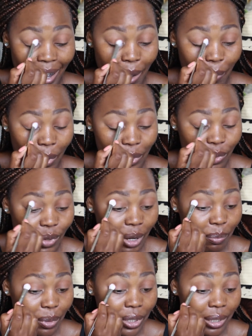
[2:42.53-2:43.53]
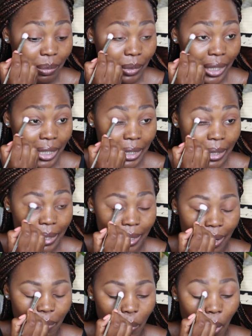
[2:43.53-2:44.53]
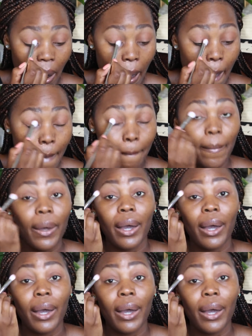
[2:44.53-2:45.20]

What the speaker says: I'm going to try and put some glitter somewhere.